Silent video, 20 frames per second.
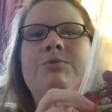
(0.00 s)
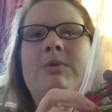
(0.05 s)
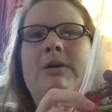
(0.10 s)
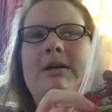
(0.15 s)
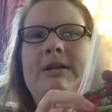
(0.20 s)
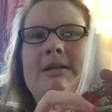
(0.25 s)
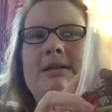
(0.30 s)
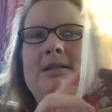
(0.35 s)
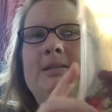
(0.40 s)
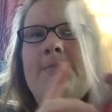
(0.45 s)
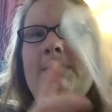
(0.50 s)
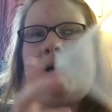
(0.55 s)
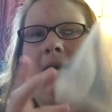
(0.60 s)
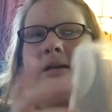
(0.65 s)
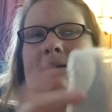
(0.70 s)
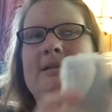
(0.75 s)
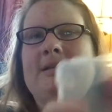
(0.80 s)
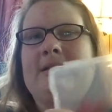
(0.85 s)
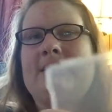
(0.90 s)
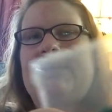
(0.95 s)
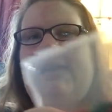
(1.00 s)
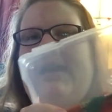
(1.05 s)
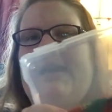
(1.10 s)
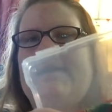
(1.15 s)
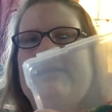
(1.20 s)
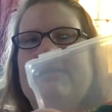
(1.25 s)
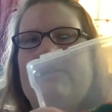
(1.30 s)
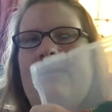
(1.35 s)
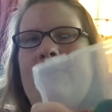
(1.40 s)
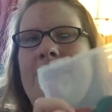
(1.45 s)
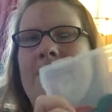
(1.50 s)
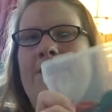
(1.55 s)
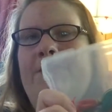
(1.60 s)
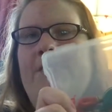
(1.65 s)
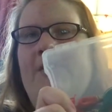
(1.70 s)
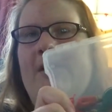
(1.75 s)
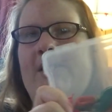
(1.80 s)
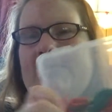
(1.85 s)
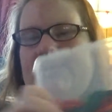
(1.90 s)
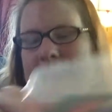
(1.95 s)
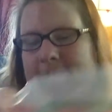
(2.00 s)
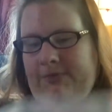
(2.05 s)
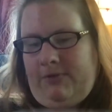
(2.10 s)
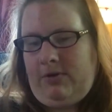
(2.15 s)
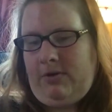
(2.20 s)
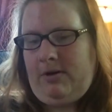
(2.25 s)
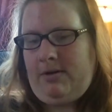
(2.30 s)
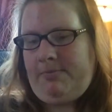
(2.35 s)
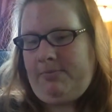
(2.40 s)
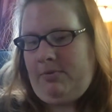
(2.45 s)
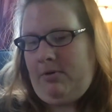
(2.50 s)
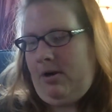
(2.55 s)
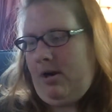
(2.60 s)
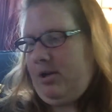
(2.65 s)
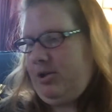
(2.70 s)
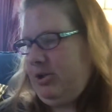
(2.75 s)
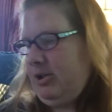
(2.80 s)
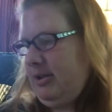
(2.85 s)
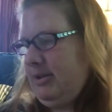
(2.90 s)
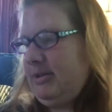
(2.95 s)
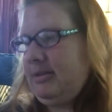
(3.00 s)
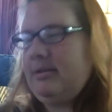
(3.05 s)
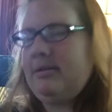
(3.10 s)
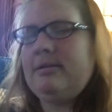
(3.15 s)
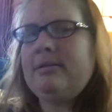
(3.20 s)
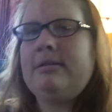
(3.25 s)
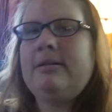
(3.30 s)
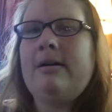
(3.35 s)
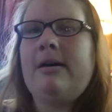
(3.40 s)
one of these boxes has all the floss for a project.